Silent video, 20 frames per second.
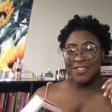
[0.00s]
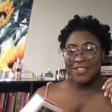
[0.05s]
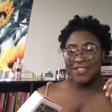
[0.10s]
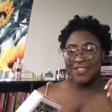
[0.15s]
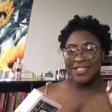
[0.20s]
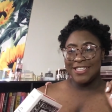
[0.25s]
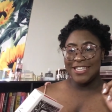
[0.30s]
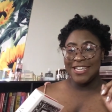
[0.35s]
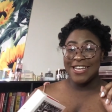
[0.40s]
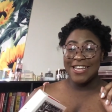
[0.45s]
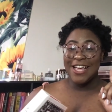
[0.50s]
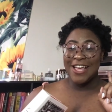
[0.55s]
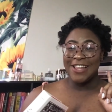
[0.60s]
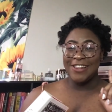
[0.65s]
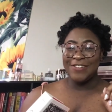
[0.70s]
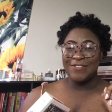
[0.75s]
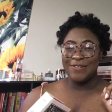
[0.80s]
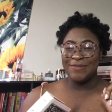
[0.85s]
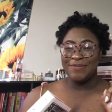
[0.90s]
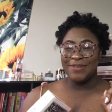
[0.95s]
seen all
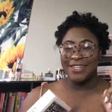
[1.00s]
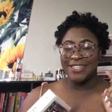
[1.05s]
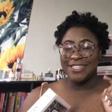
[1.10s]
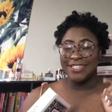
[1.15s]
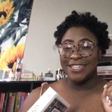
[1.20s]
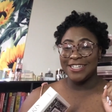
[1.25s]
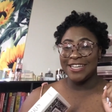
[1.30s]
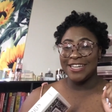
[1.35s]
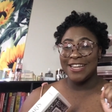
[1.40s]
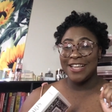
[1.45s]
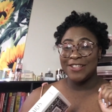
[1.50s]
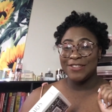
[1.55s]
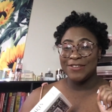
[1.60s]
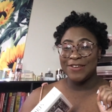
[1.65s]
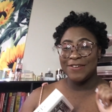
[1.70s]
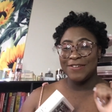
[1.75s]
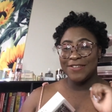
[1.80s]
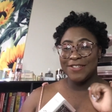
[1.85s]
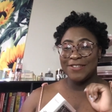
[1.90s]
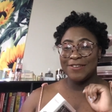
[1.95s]
over Book Talk, and that's why I
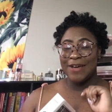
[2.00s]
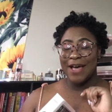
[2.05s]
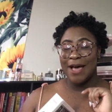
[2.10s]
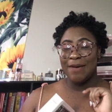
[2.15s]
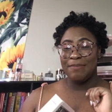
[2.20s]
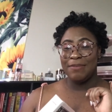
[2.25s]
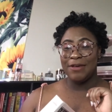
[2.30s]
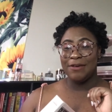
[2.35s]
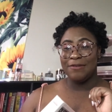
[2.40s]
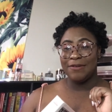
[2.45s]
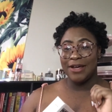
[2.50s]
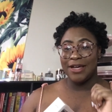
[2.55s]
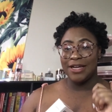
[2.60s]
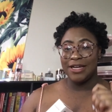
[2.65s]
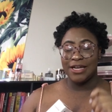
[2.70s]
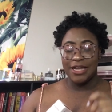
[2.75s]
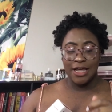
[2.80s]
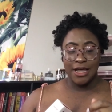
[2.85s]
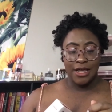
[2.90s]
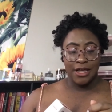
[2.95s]
was so happy when
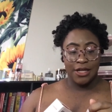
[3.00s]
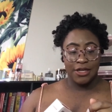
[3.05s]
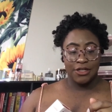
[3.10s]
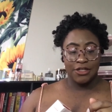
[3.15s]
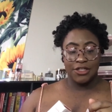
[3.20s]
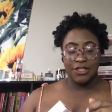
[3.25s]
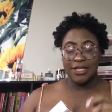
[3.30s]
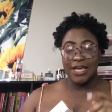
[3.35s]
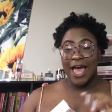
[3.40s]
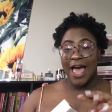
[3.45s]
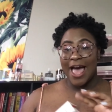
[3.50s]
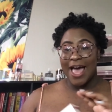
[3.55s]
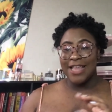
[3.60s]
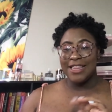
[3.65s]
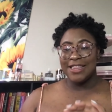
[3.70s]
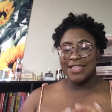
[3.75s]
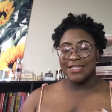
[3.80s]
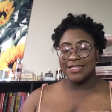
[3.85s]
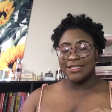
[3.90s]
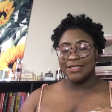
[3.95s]
she had
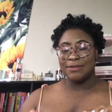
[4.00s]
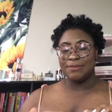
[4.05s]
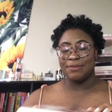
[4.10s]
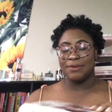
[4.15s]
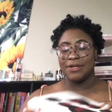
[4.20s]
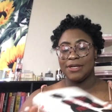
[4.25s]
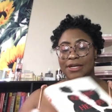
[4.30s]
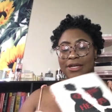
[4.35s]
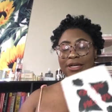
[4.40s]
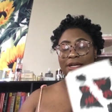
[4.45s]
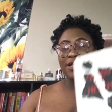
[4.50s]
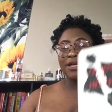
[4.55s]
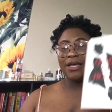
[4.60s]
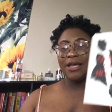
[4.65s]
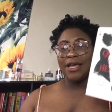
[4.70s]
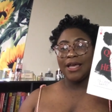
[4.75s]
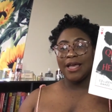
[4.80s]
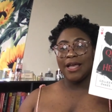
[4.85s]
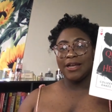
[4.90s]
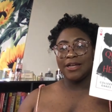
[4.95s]
this book,
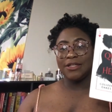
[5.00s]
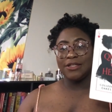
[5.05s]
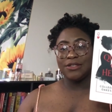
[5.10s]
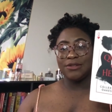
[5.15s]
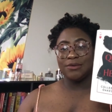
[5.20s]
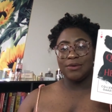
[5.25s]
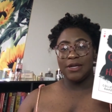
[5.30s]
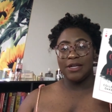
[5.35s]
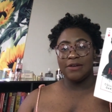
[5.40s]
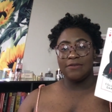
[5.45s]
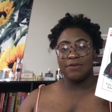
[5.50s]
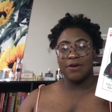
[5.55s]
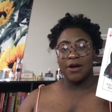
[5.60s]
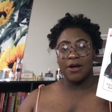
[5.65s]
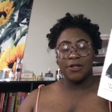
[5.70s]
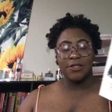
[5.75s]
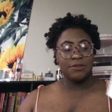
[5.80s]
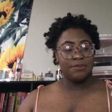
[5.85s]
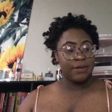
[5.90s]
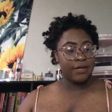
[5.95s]
and it's Queen of
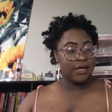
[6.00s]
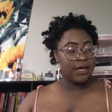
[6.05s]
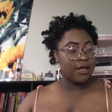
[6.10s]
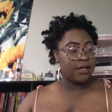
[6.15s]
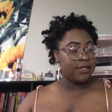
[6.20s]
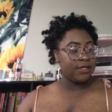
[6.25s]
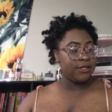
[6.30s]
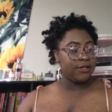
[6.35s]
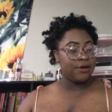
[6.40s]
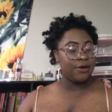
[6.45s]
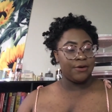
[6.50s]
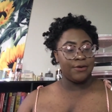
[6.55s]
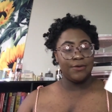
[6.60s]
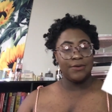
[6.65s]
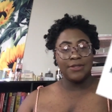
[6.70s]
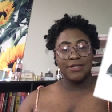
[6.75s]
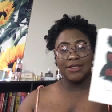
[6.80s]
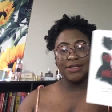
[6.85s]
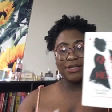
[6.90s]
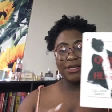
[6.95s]
Hearts by Colleen Oakes.